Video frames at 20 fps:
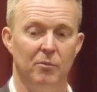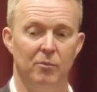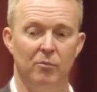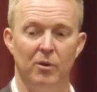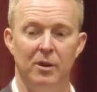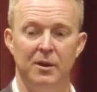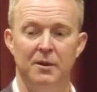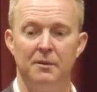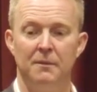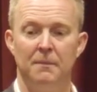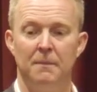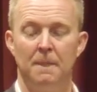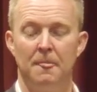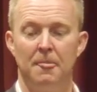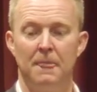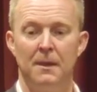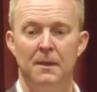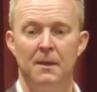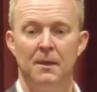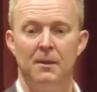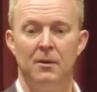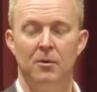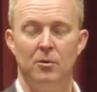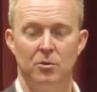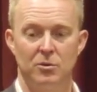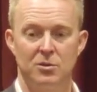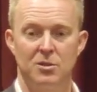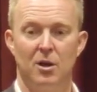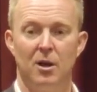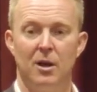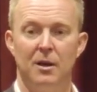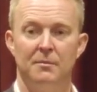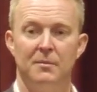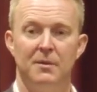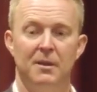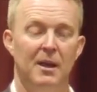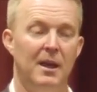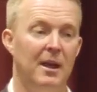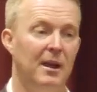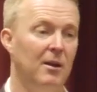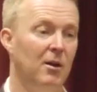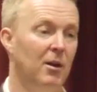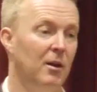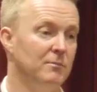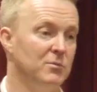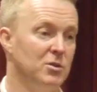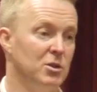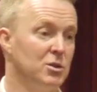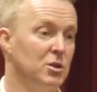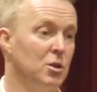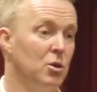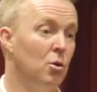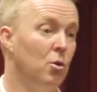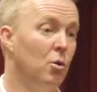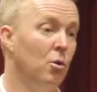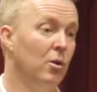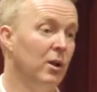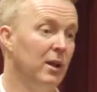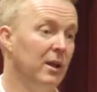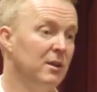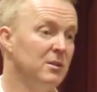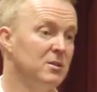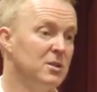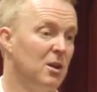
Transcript: written or typed, and I'm just calling.